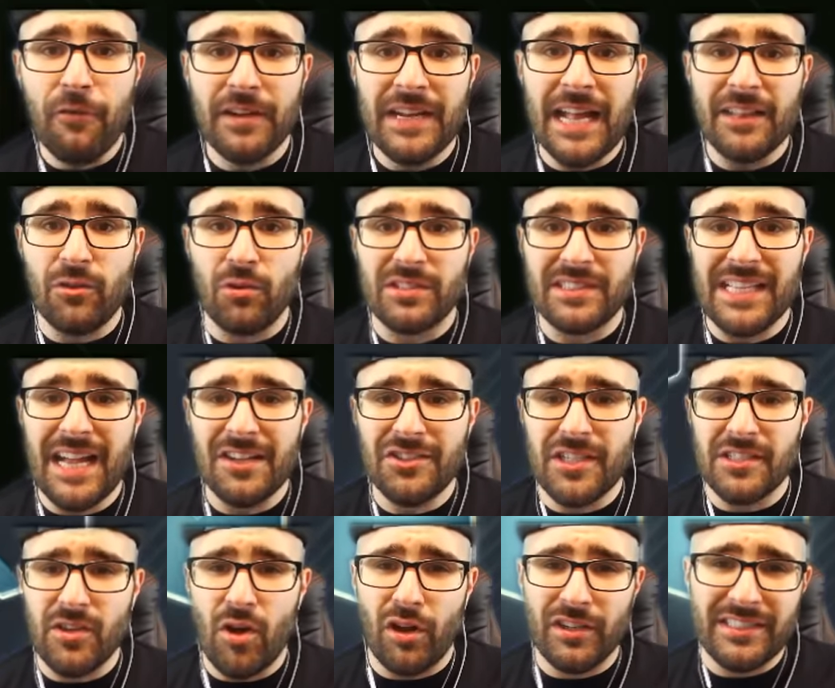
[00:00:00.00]
Renato
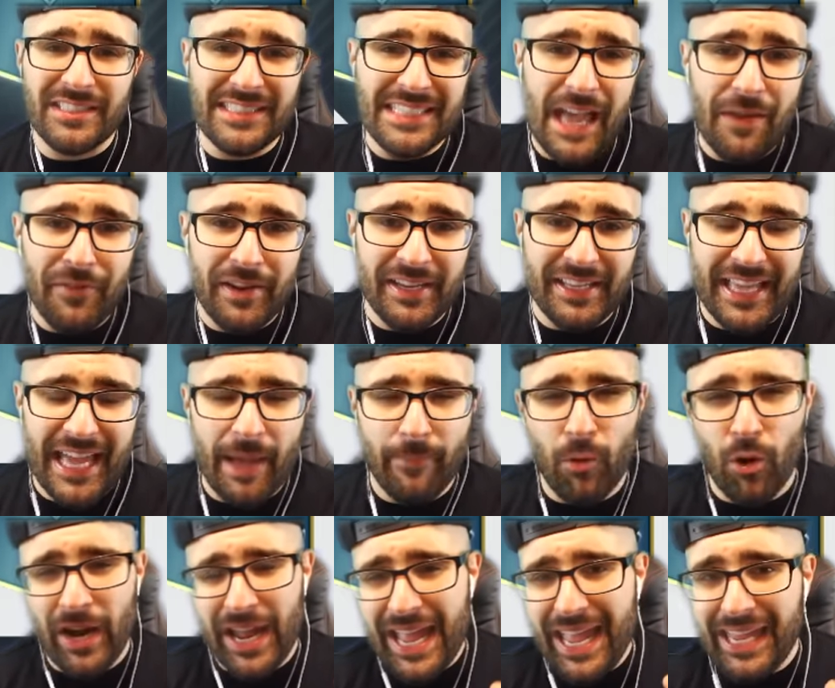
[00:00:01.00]
Sanchez on seven chem
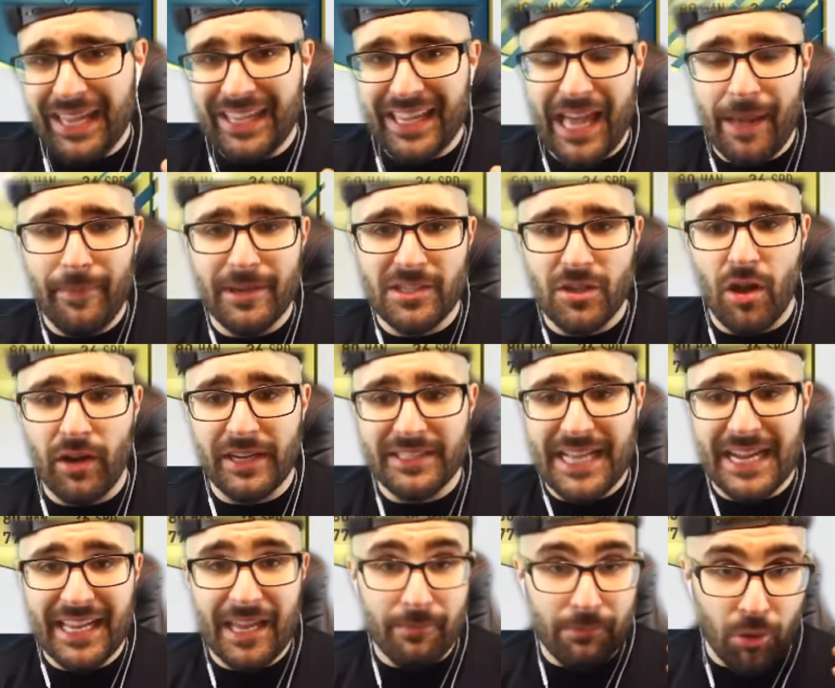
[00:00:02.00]
or eight chem, as long as I get